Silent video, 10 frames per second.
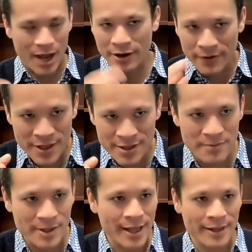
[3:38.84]
of these
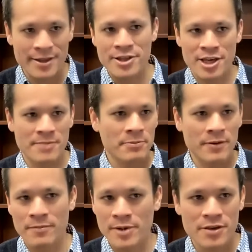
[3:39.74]
commonalities, she came up
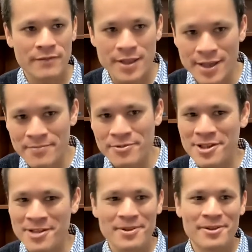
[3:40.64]
with a bunch of design
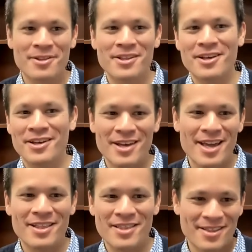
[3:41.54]
principles,
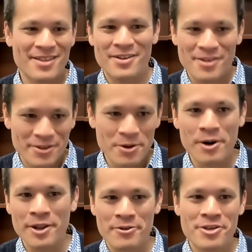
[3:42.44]
and no
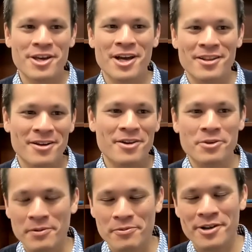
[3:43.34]
wonder she got a
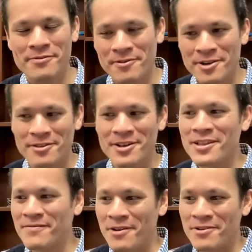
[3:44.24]
Nobel Prize for it. So
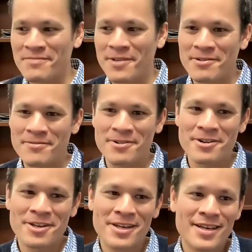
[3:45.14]
this is very inspiring
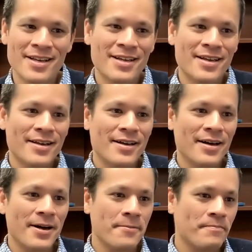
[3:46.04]
work.
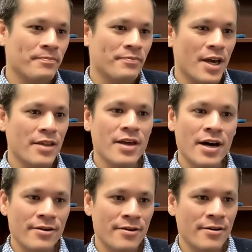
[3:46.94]

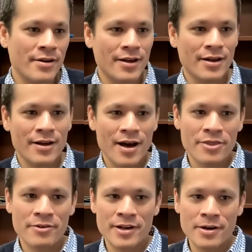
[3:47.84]
Another
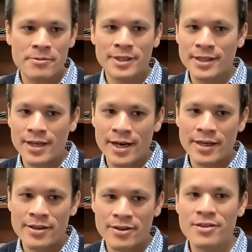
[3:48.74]
author that I really
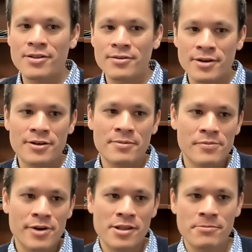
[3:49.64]
like is also a Nobel
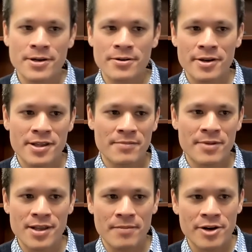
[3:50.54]
Prize winner. His name
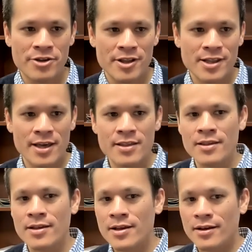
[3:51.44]
is Amartya Sen,